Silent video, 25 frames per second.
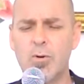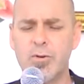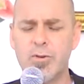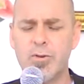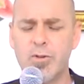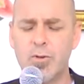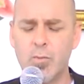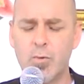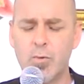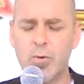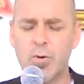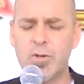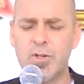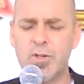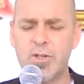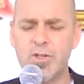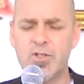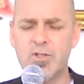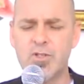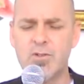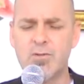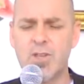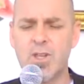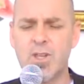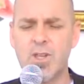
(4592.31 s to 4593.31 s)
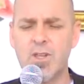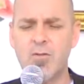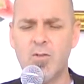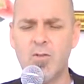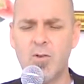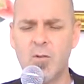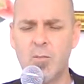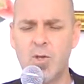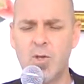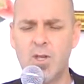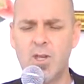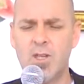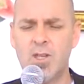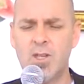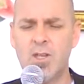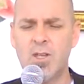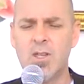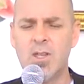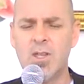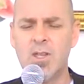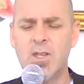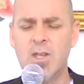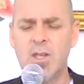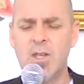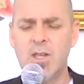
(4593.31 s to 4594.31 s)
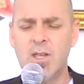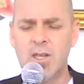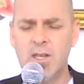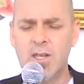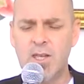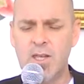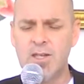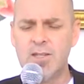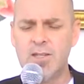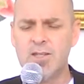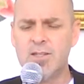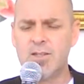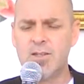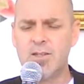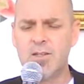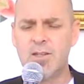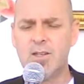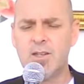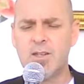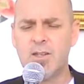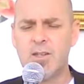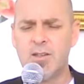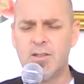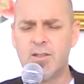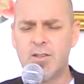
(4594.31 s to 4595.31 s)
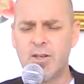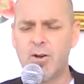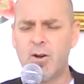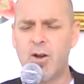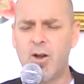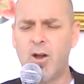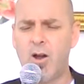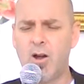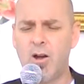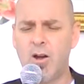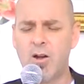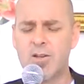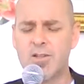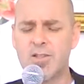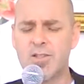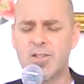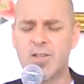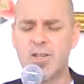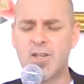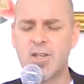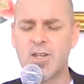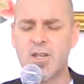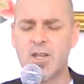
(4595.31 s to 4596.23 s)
the word that you've given me, into their hearts,